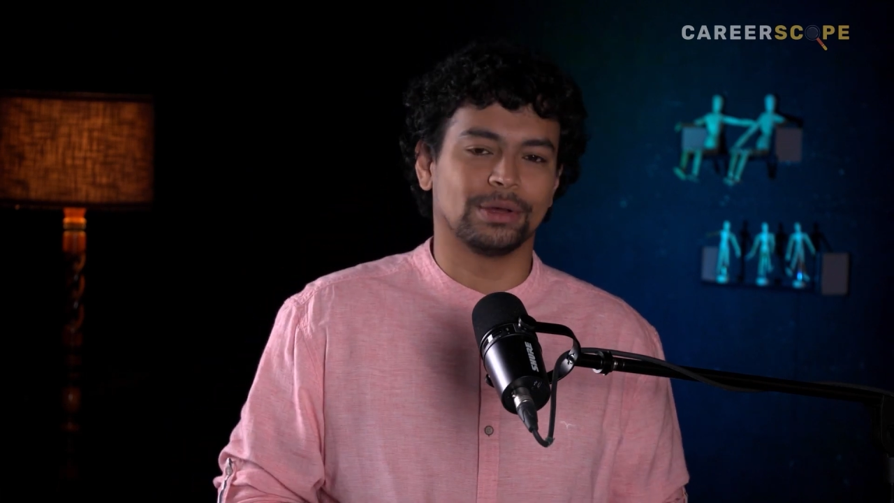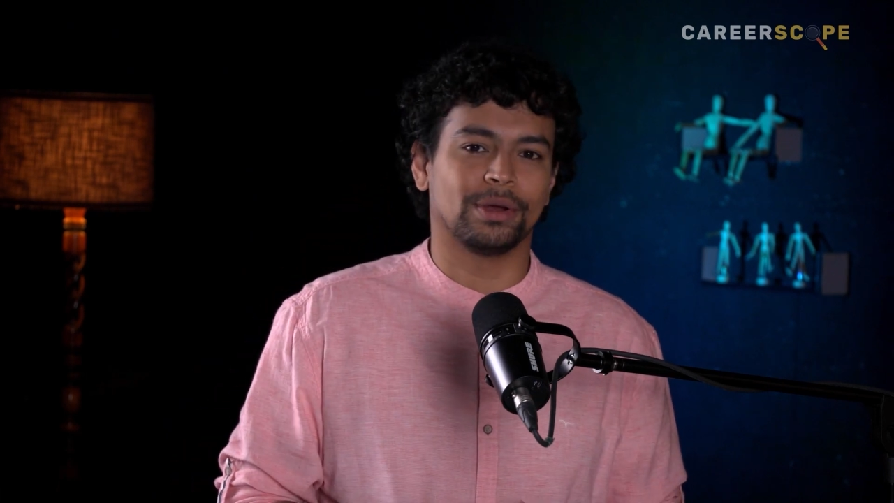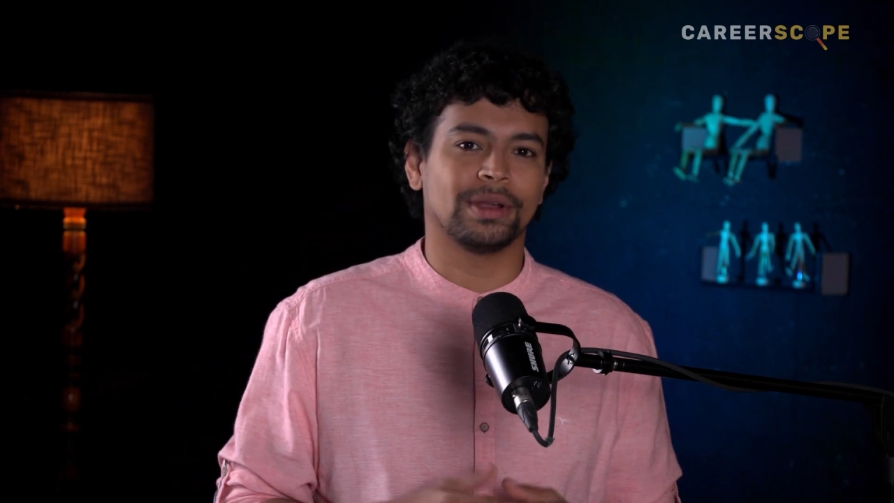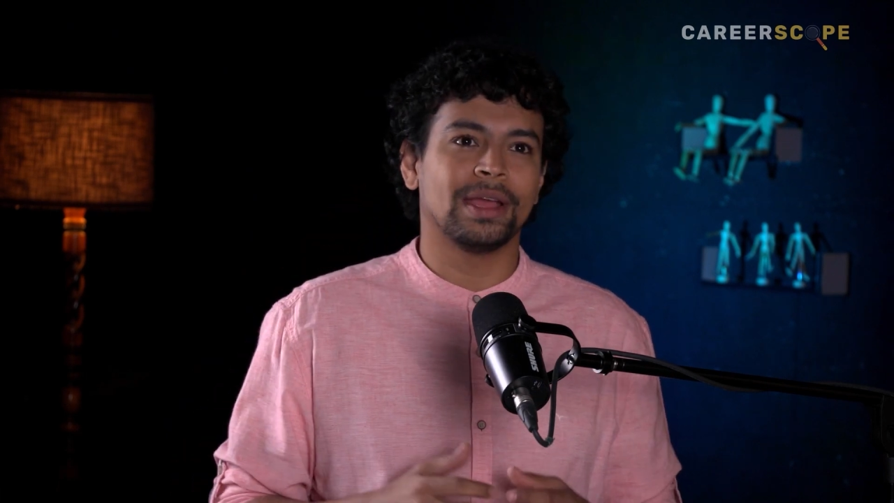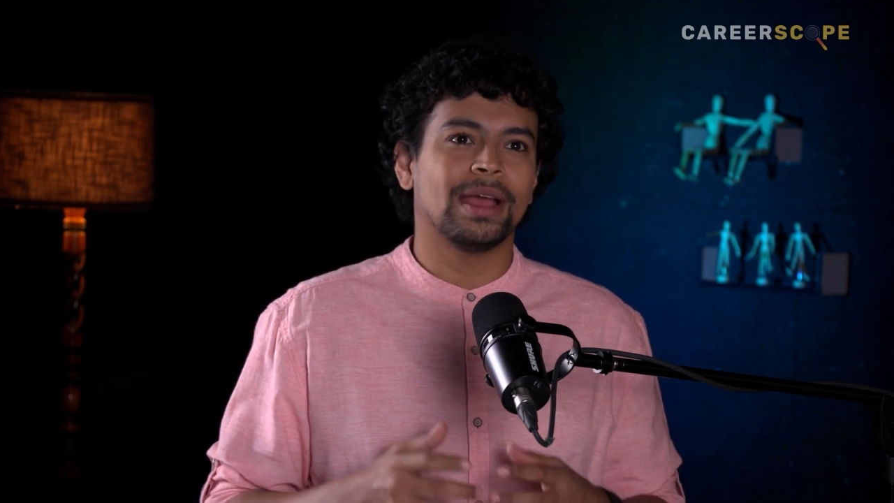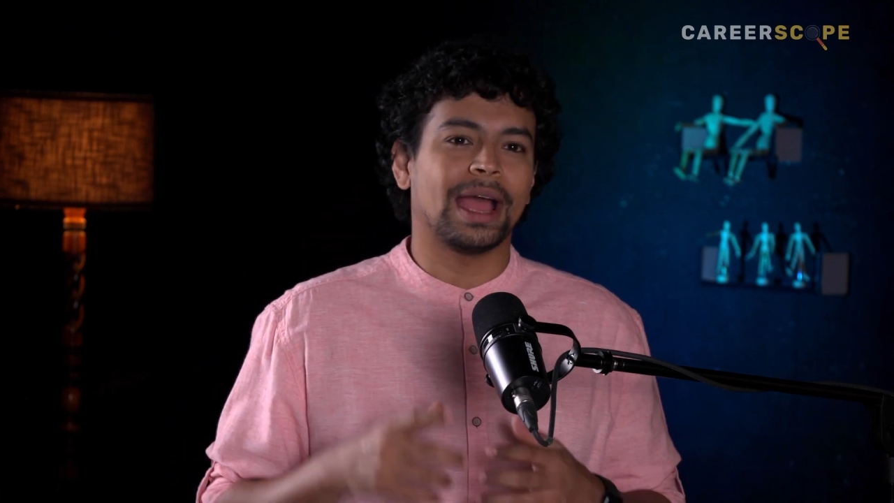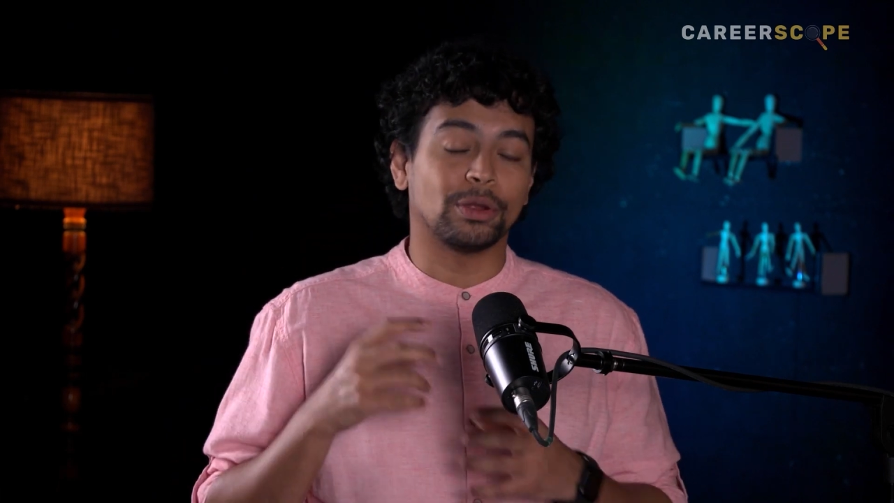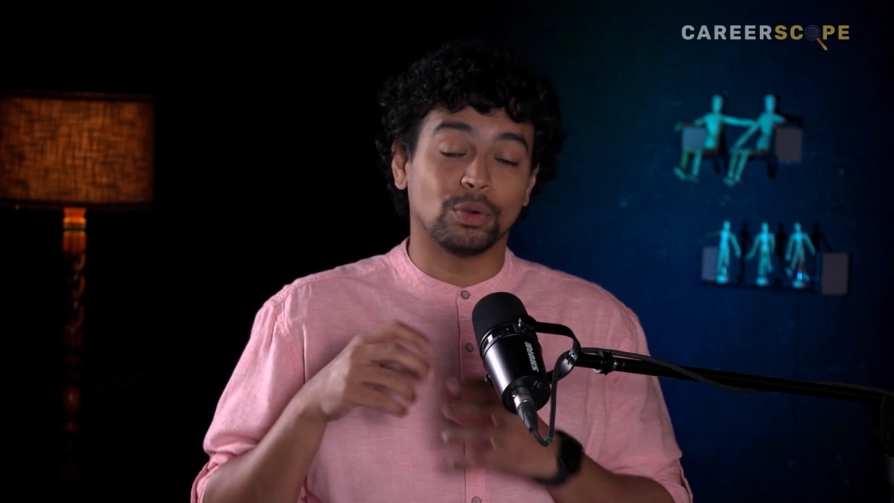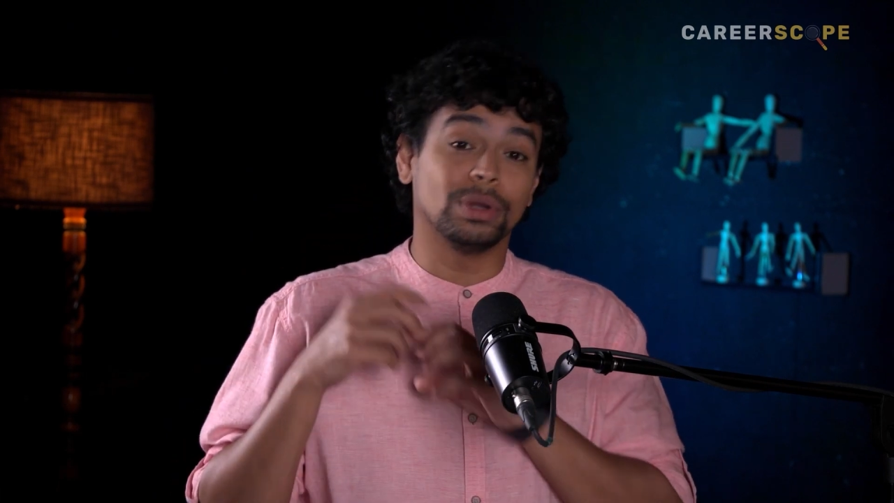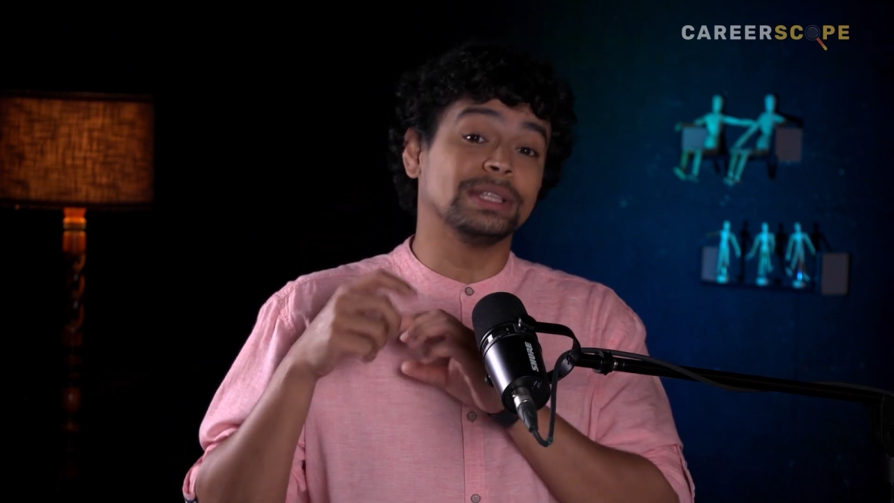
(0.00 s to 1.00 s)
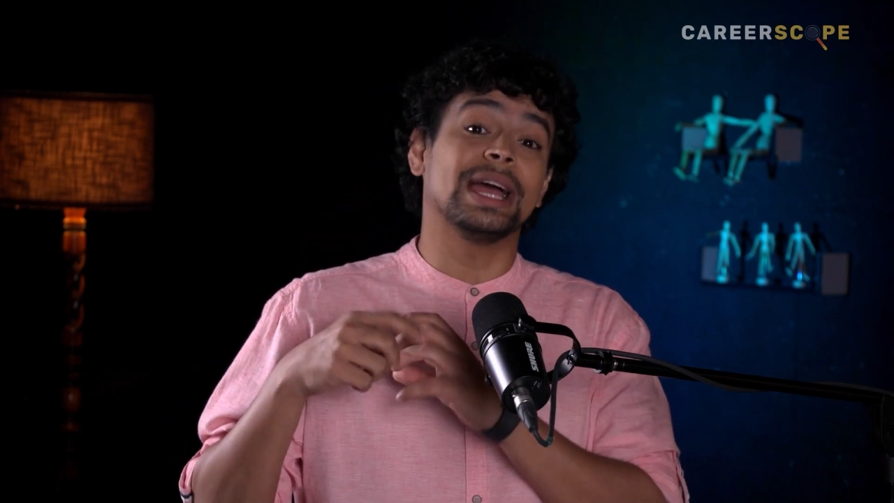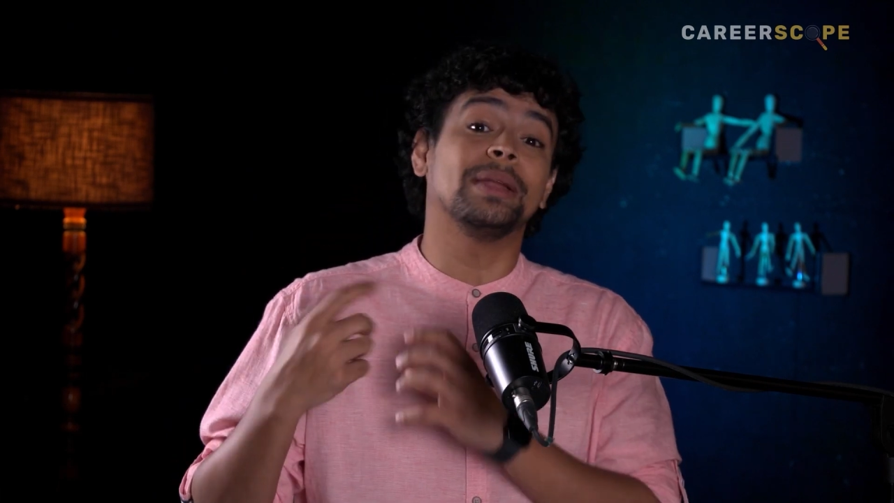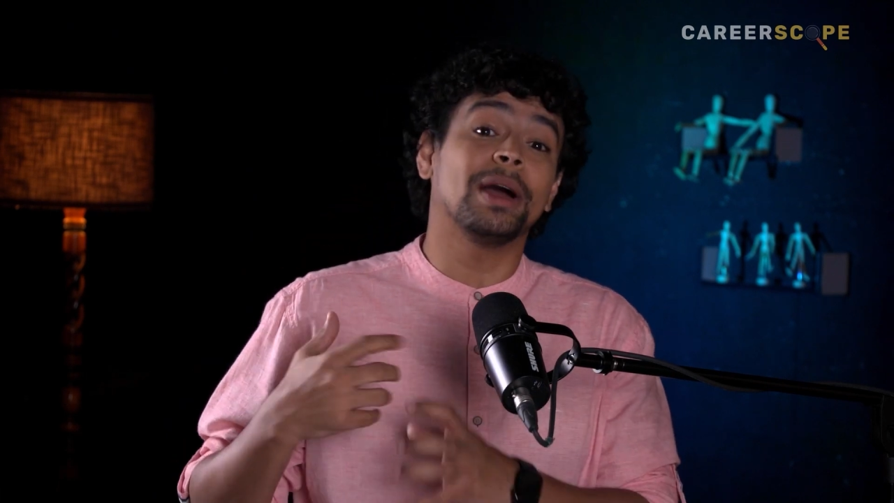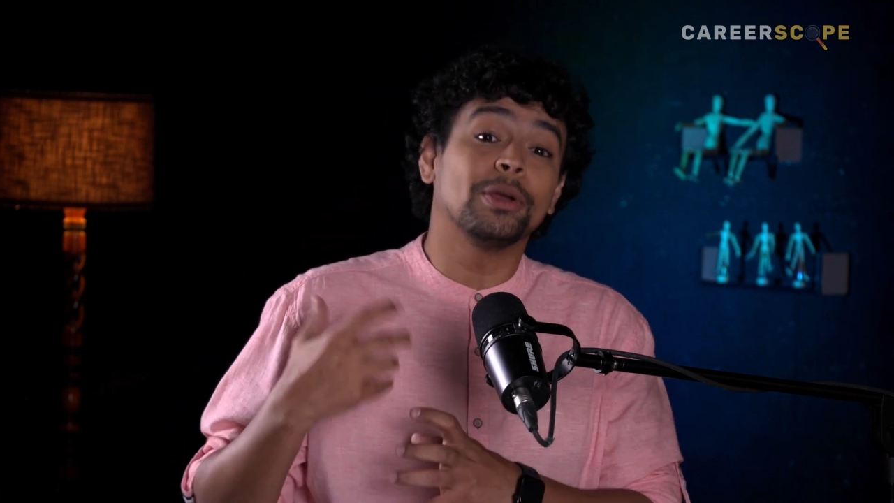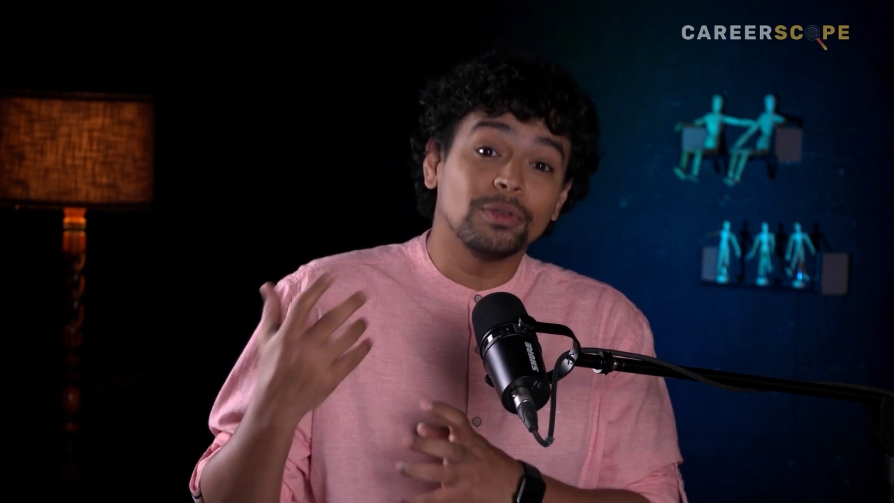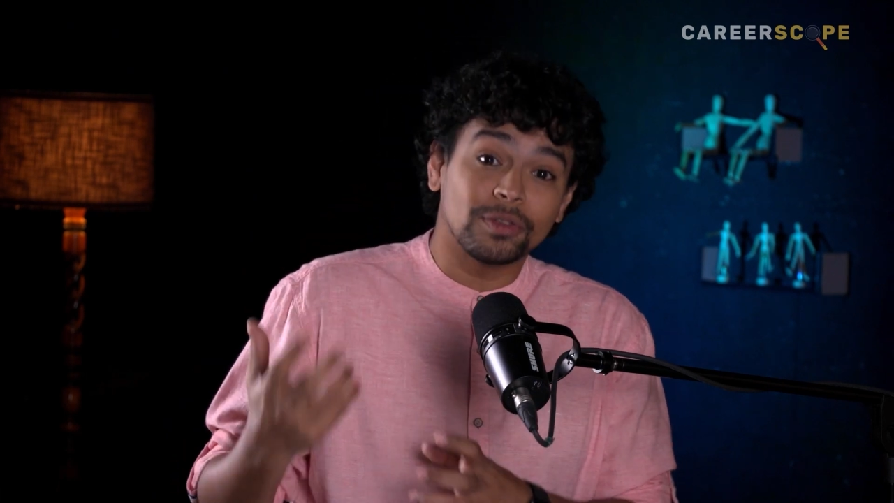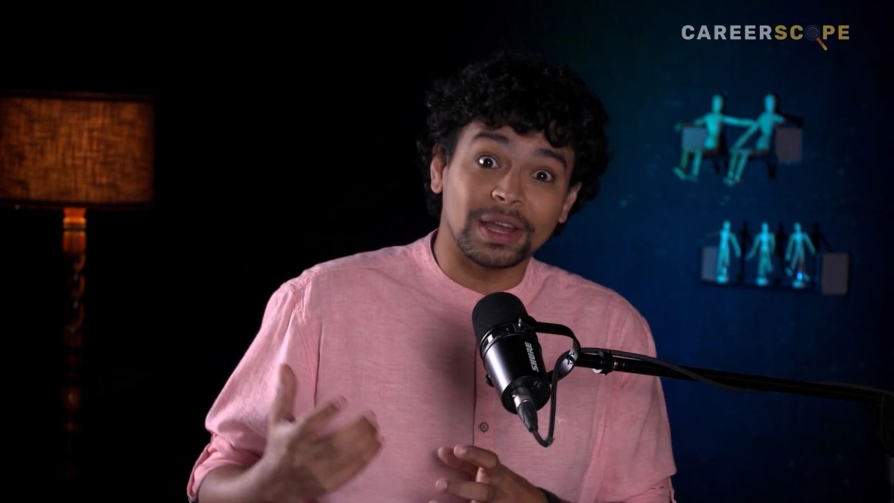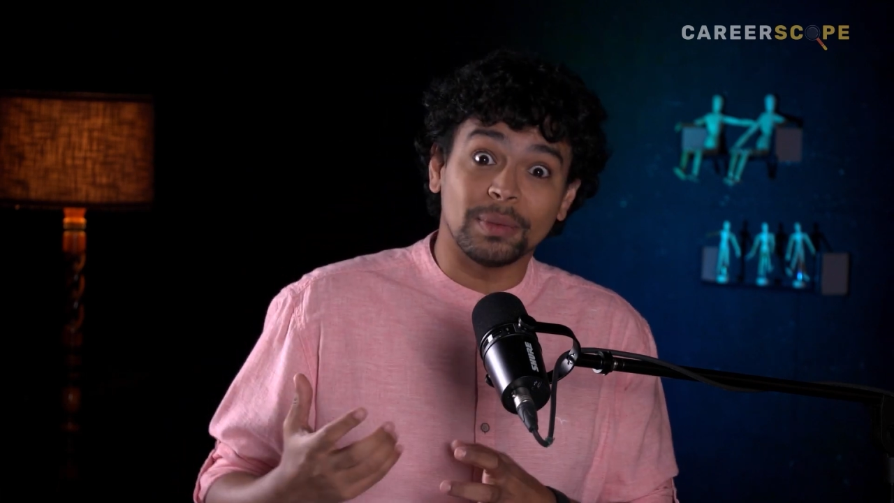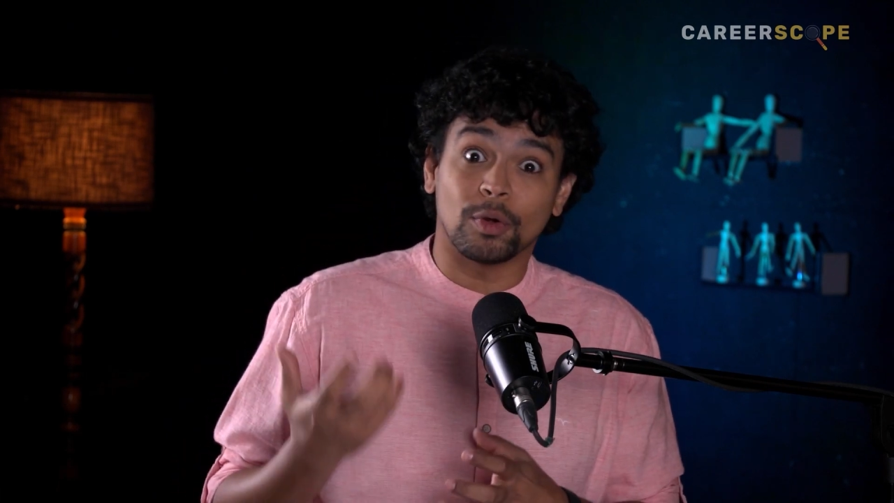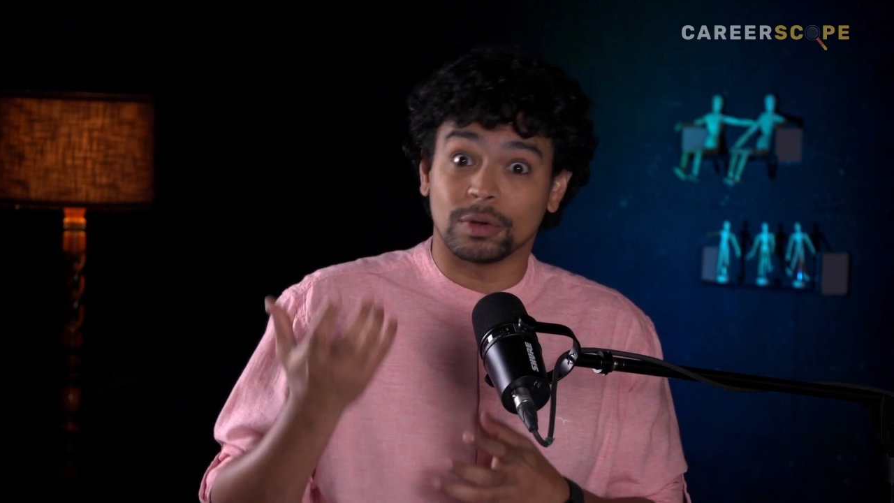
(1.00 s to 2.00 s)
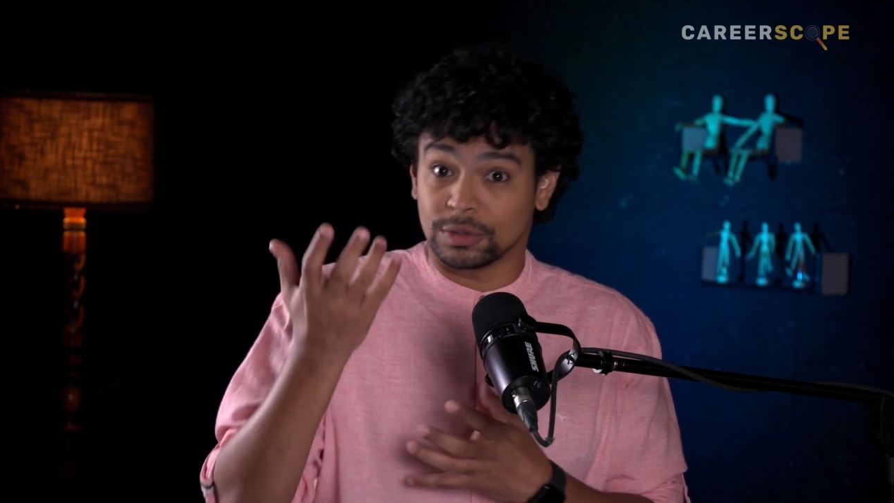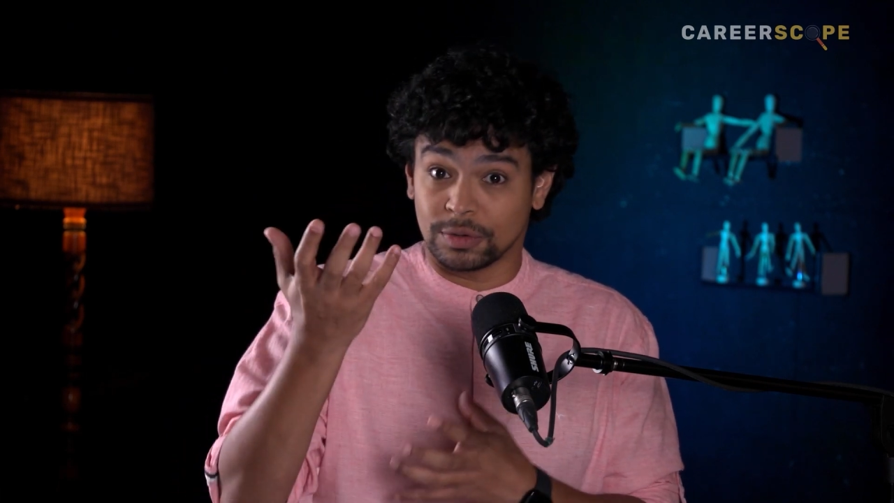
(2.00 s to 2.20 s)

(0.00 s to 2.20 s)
or I could go design my own 3D models